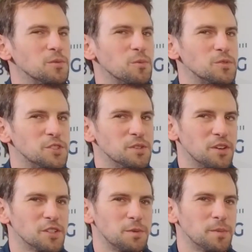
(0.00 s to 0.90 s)
would you
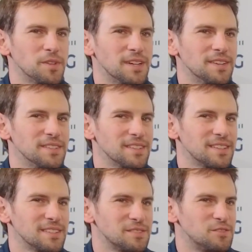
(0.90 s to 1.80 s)
encourage people to
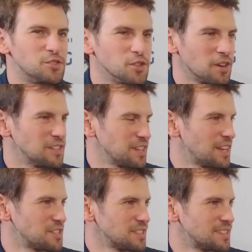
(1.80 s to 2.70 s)
do their
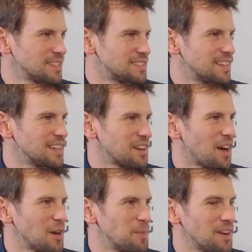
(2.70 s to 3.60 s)
education, to get
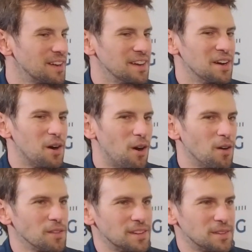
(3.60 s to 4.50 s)
caught up on
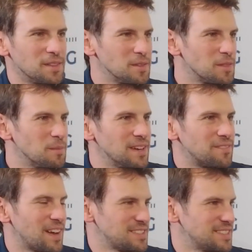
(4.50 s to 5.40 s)
all the many
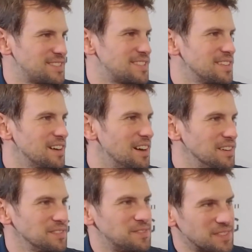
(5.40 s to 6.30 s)
facets
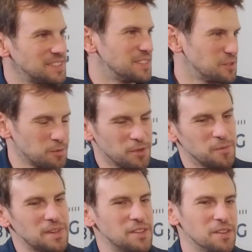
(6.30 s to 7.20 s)
of continuous
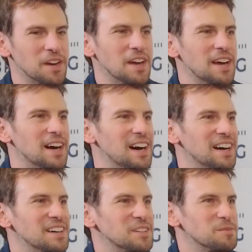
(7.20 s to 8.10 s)
improvement, or
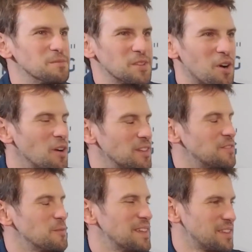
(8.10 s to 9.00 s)
all the
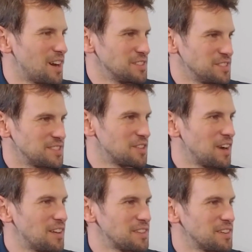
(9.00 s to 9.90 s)
different methodologies that are
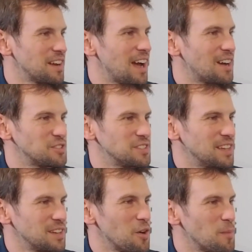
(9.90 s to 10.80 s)
out there? How should
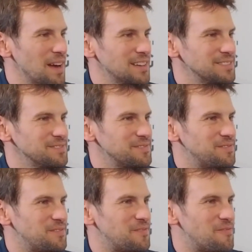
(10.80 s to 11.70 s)
they go about
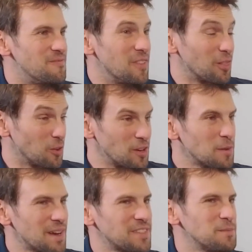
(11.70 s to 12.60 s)
learning
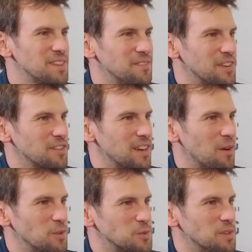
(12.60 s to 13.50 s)
about them and then figuring
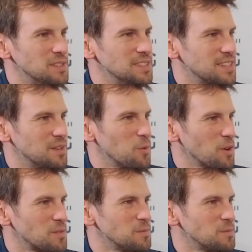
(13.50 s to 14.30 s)
out which one is going to work